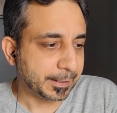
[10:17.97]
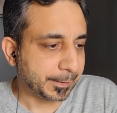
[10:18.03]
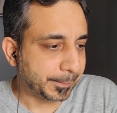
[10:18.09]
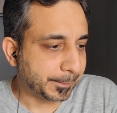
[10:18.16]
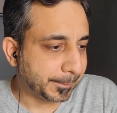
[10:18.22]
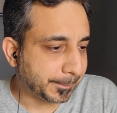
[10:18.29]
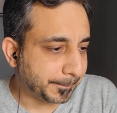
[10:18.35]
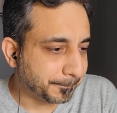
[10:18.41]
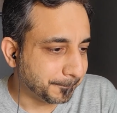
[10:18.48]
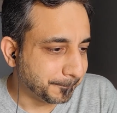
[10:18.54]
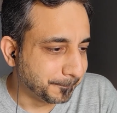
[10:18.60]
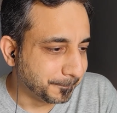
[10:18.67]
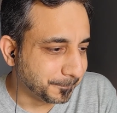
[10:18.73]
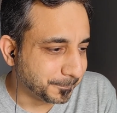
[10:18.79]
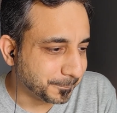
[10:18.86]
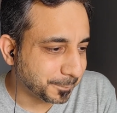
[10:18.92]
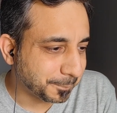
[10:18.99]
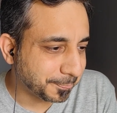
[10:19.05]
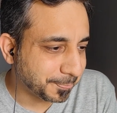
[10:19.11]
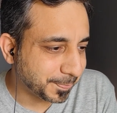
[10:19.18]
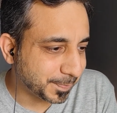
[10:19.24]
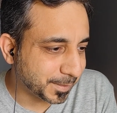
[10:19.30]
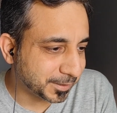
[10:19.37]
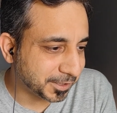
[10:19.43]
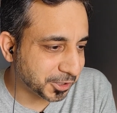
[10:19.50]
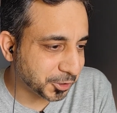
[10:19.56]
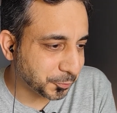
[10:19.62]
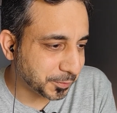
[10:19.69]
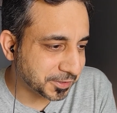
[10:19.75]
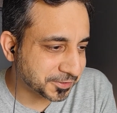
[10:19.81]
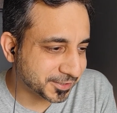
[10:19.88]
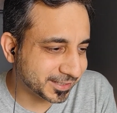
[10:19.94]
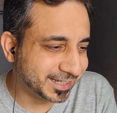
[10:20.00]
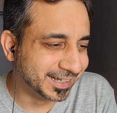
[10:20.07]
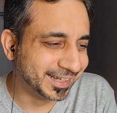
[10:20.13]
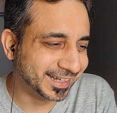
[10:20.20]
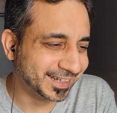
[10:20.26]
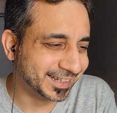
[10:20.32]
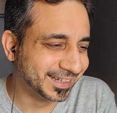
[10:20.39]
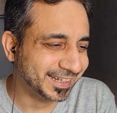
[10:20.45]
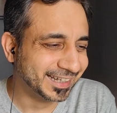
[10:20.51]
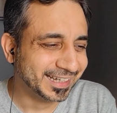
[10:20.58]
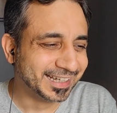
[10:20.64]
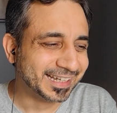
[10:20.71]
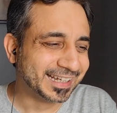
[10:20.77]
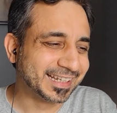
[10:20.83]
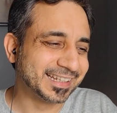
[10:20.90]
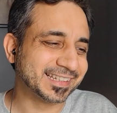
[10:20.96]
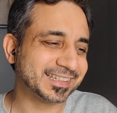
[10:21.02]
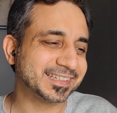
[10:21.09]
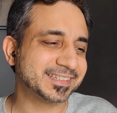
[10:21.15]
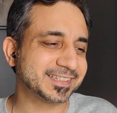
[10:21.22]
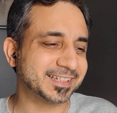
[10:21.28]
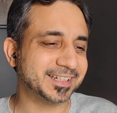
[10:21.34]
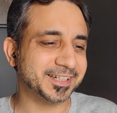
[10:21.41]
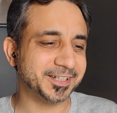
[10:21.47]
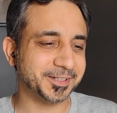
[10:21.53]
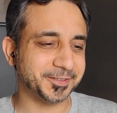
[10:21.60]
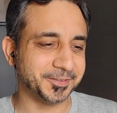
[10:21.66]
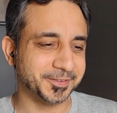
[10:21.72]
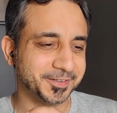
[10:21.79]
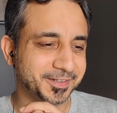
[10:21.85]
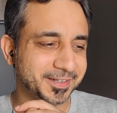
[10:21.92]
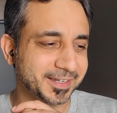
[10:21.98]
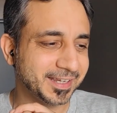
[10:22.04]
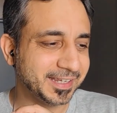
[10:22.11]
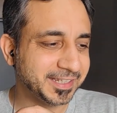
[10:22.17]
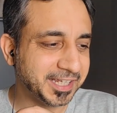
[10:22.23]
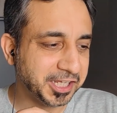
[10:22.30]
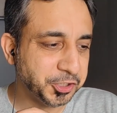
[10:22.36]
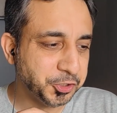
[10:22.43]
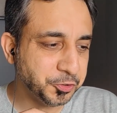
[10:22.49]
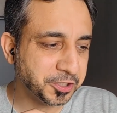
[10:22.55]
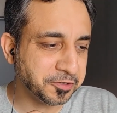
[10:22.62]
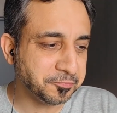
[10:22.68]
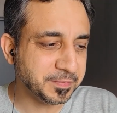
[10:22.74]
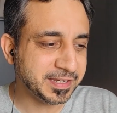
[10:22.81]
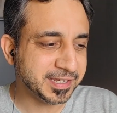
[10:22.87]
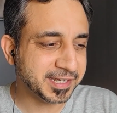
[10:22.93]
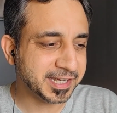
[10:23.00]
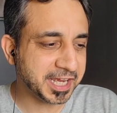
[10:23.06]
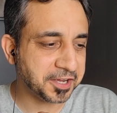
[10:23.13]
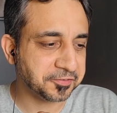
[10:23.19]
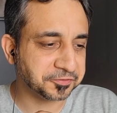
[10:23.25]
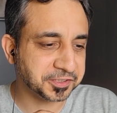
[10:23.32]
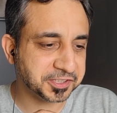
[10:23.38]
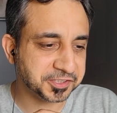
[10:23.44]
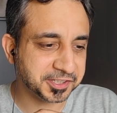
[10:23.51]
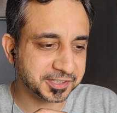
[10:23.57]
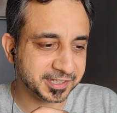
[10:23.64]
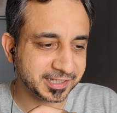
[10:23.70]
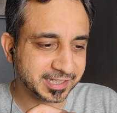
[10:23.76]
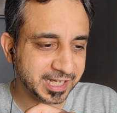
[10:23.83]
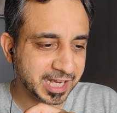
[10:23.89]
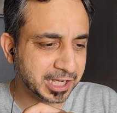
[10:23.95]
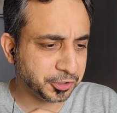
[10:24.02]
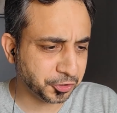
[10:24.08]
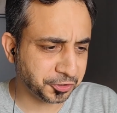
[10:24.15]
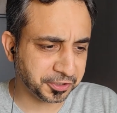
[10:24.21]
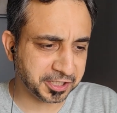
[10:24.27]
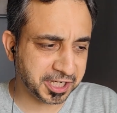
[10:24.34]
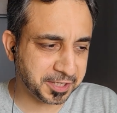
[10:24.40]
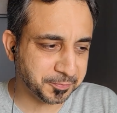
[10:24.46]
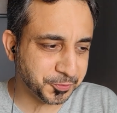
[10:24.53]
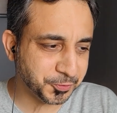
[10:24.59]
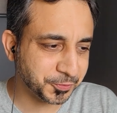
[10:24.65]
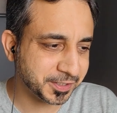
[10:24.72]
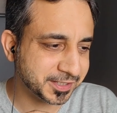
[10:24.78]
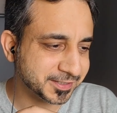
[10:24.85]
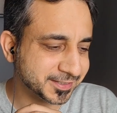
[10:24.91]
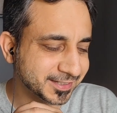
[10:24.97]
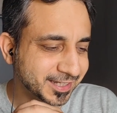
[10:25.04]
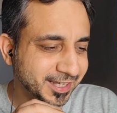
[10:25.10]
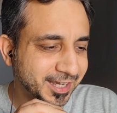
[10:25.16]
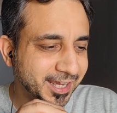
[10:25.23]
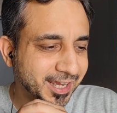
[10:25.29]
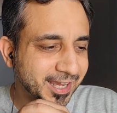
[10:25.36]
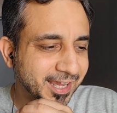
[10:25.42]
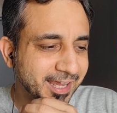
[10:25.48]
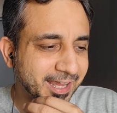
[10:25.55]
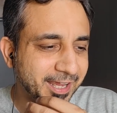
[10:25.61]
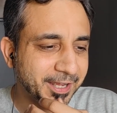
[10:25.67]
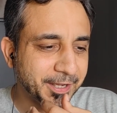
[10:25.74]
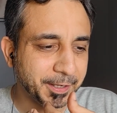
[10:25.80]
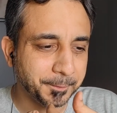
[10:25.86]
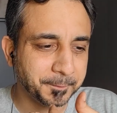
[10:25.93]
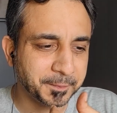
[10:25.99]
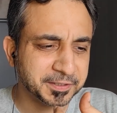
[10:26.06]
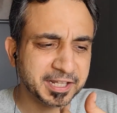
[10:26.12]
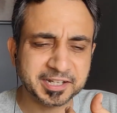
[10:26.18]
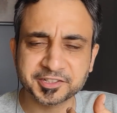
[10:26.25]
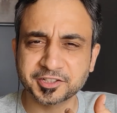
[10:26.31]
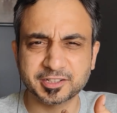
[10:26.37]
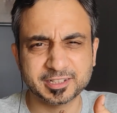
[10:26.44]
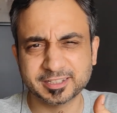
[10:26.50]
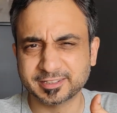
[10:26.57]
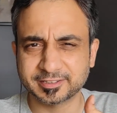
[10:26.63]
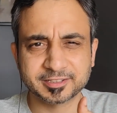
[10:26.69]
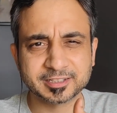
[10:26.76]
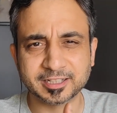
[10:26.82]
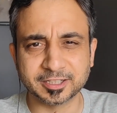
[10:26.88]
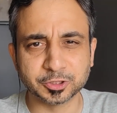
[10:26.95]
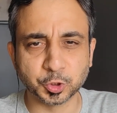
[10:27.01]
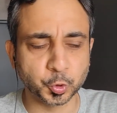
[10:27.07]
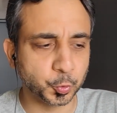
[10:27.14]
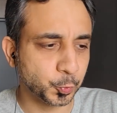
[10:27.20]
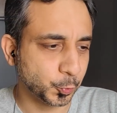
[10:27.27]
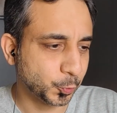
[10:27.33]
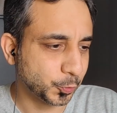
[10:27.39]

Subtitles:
The another question, this is, can you give me a F3 GT? I'll not name you guys, but the answer is no.